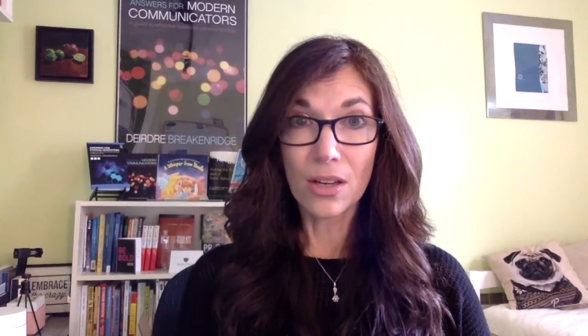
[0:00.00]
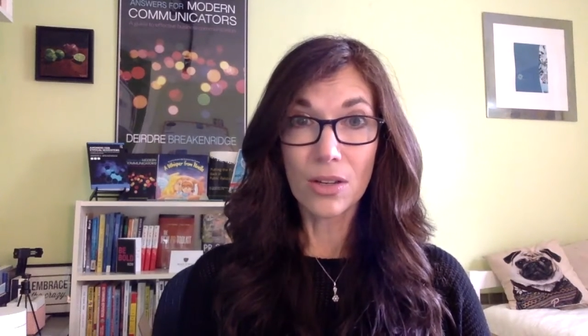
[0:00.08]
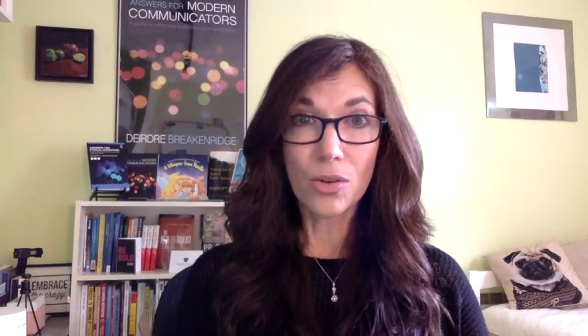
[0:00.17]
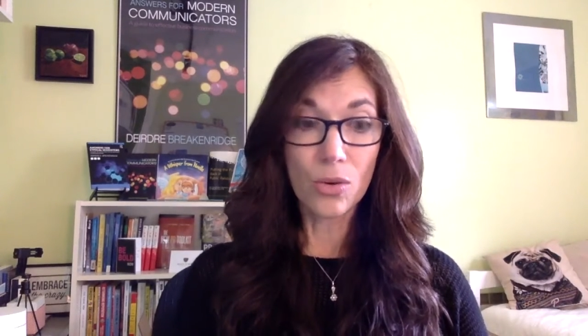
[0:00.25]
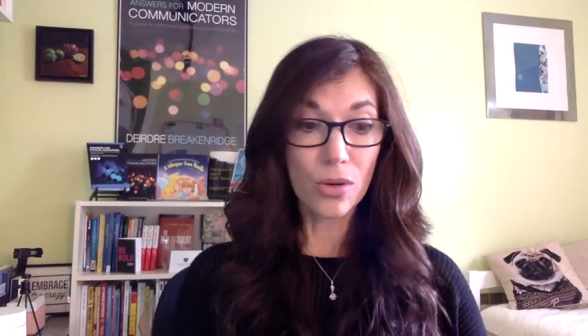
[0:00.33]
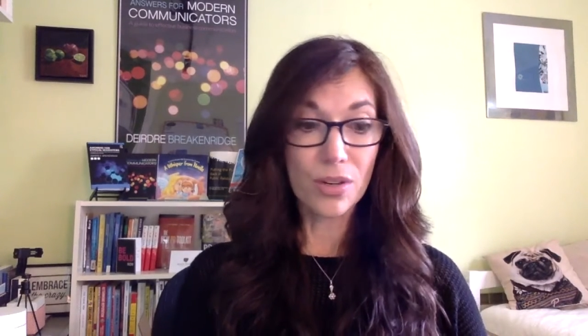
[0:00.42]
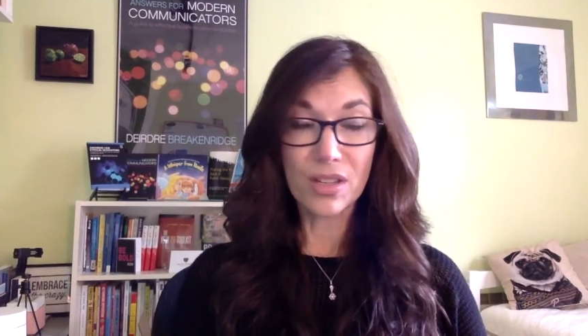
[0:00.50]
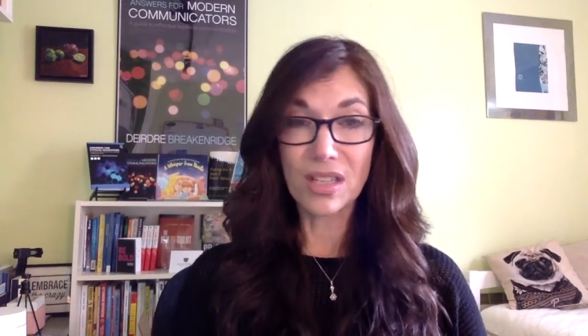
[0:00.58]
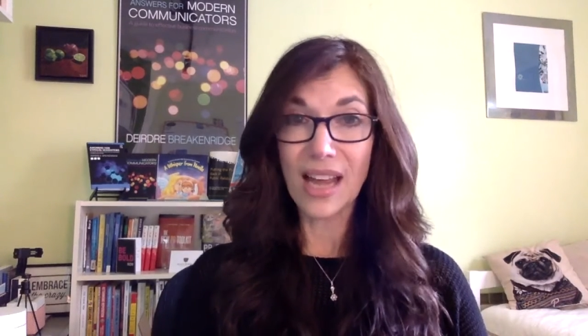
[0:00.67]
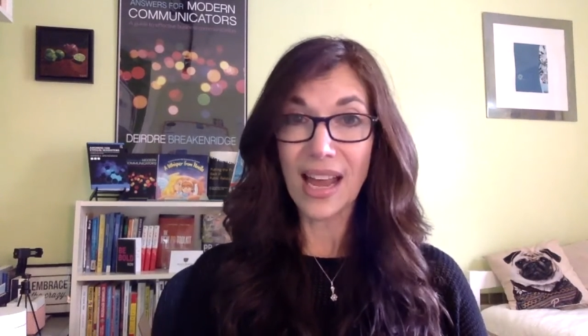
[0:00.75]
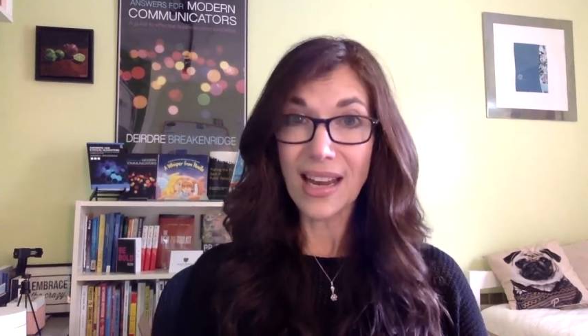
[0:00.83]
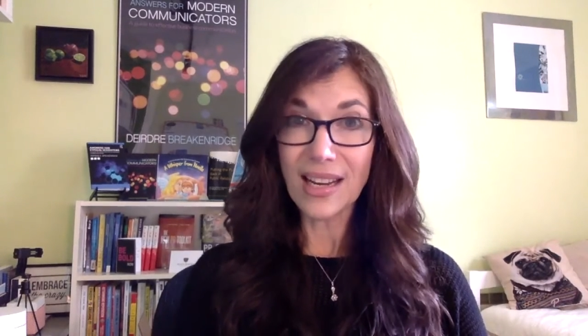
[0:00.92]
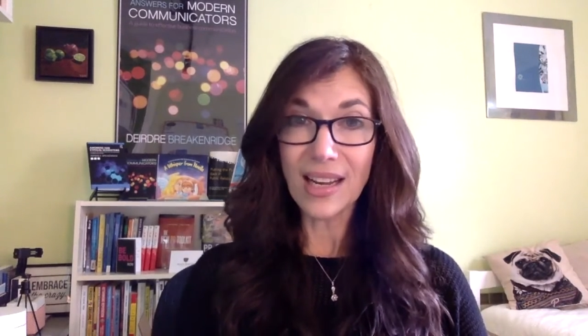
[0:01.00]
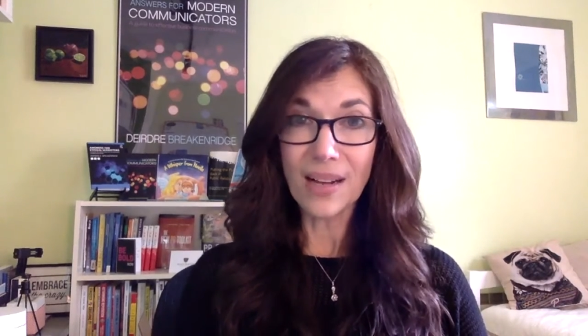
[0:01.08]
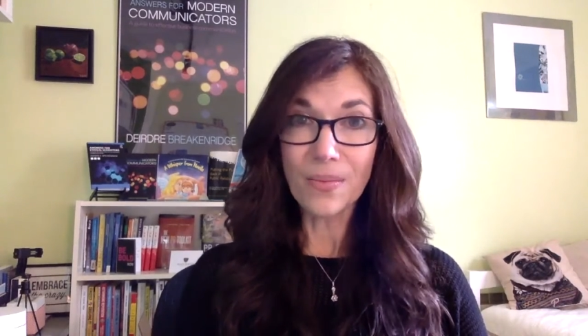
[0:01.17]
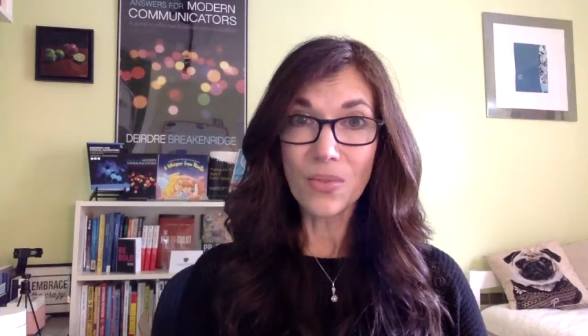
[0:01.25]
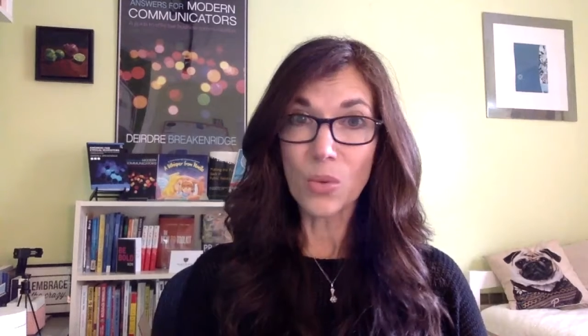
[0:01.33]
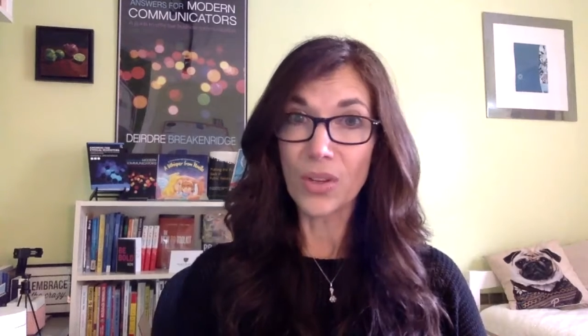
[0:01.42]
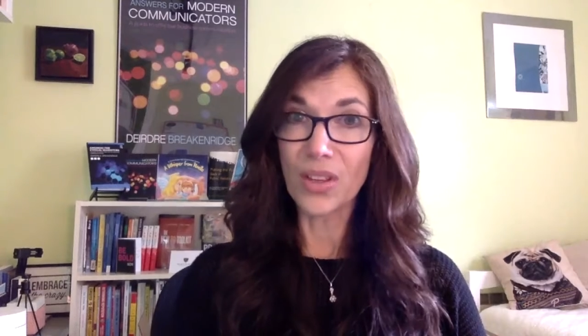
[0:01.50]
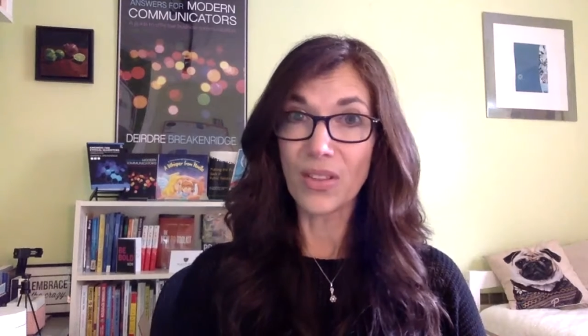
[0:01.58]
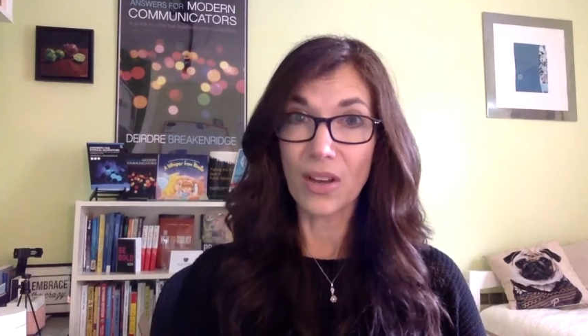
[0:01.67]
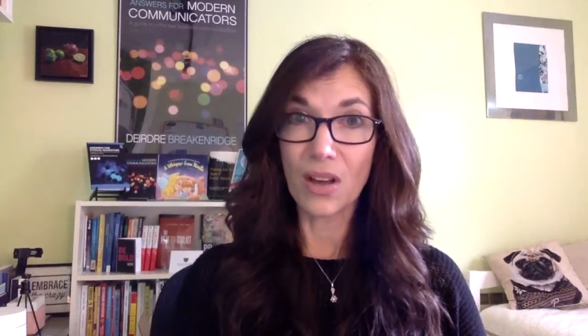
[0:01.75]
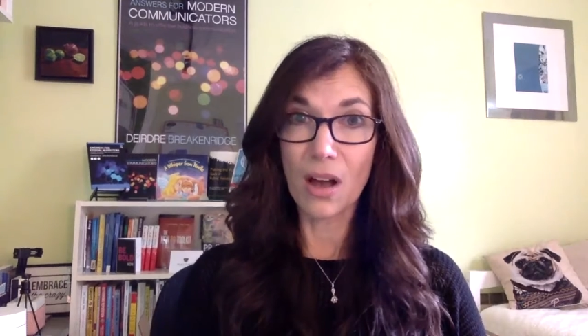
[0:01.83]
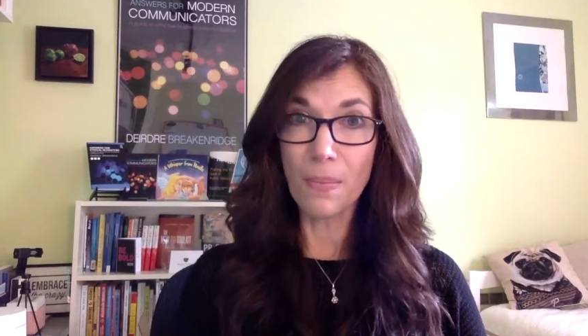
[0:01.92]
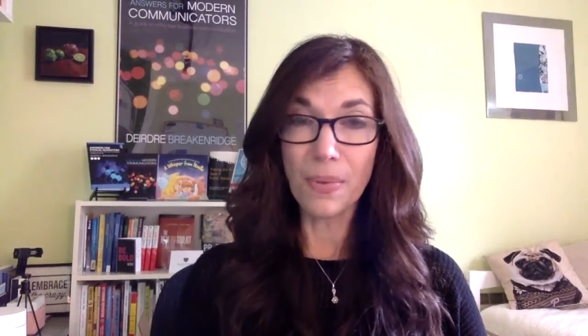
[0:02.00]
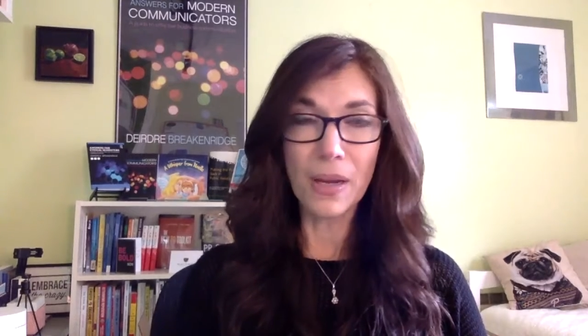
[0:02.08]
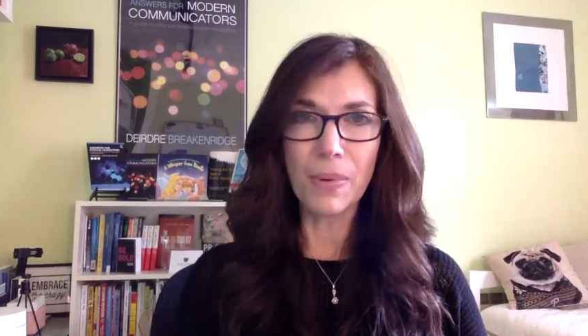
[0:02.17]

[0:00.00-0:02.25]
your standing within the company.